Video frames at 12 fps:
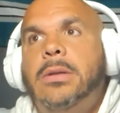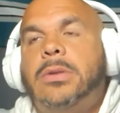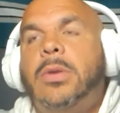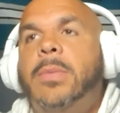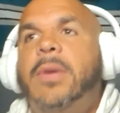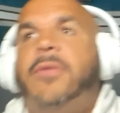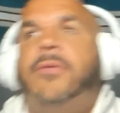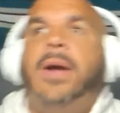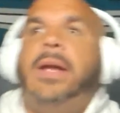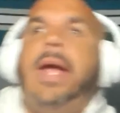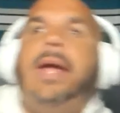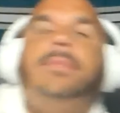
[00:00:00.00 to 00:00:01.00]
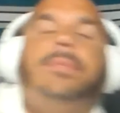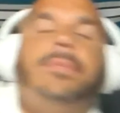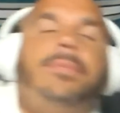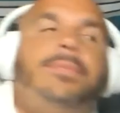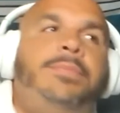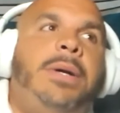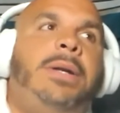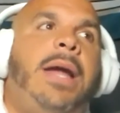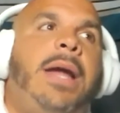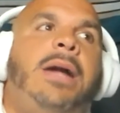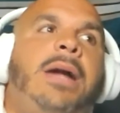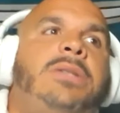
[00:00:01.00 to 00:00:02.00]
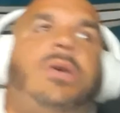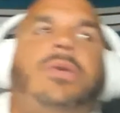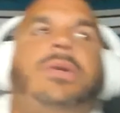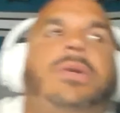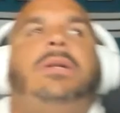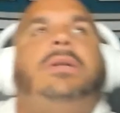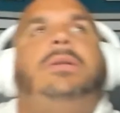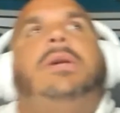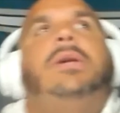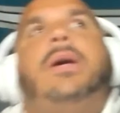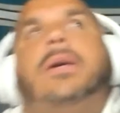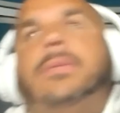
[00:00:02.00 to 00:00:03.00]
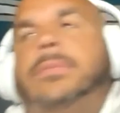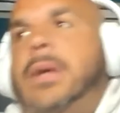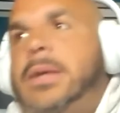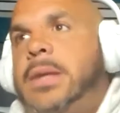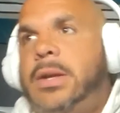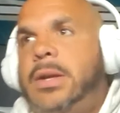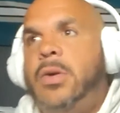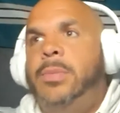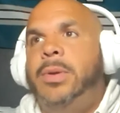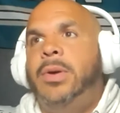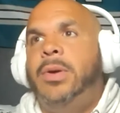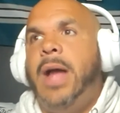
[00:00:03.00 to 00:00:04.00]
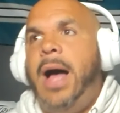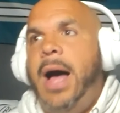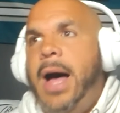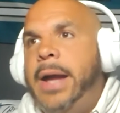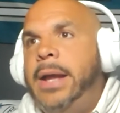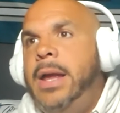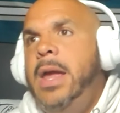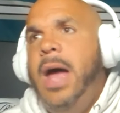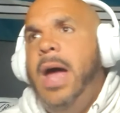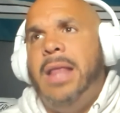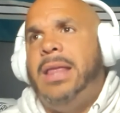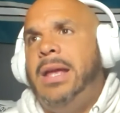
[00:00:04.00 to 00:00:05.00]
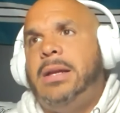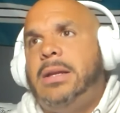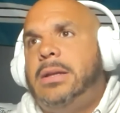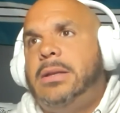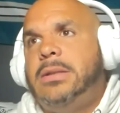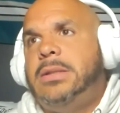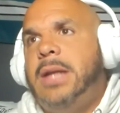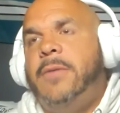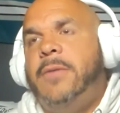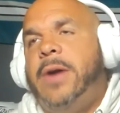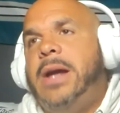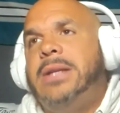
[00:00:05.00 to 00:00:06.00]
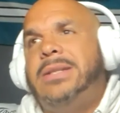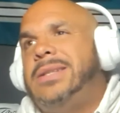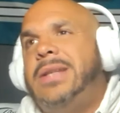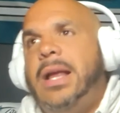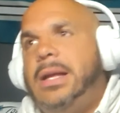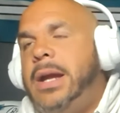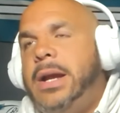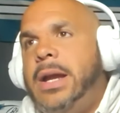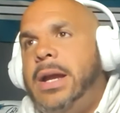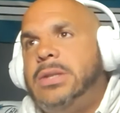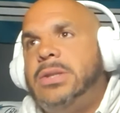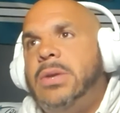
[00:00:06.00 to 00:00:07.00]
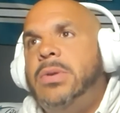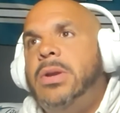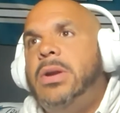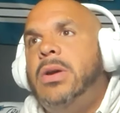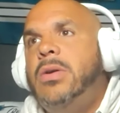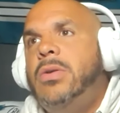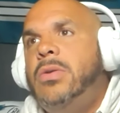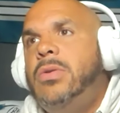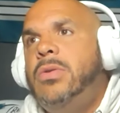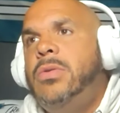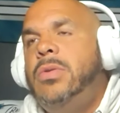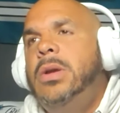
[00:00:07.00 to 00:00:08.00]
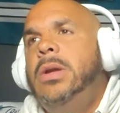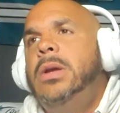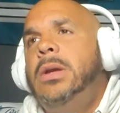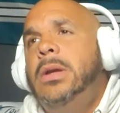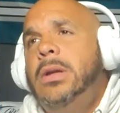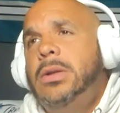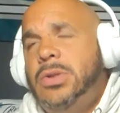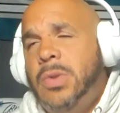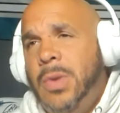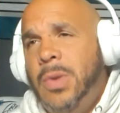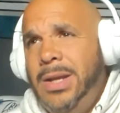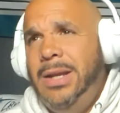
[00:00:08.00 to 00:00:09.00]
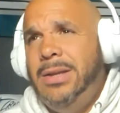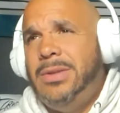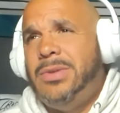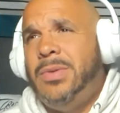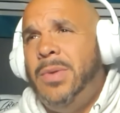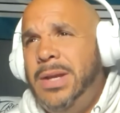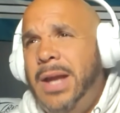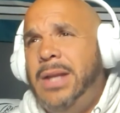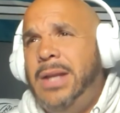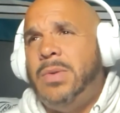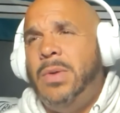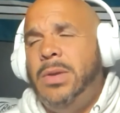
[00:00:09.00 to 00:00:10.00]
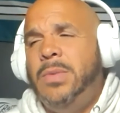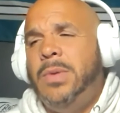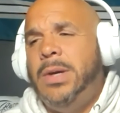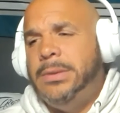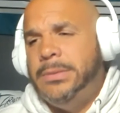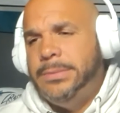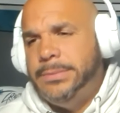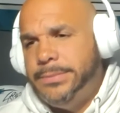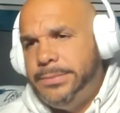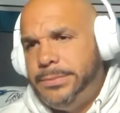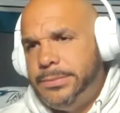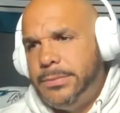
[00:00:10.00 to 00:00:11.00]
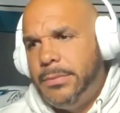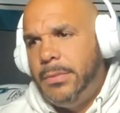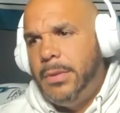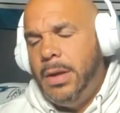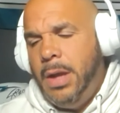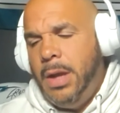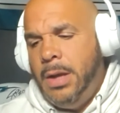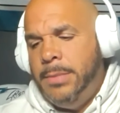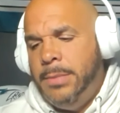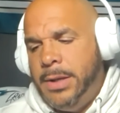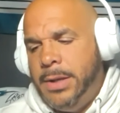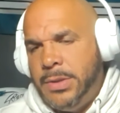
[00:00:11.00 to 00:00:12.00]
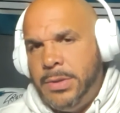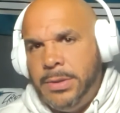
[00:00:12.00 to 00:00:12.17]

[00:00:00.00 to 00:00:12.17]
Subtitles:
going to be a fun game, but Arizona, I think they're going to be on a high. I think San Fran's just not there yet. So I'm going to go 28-21 Arizona.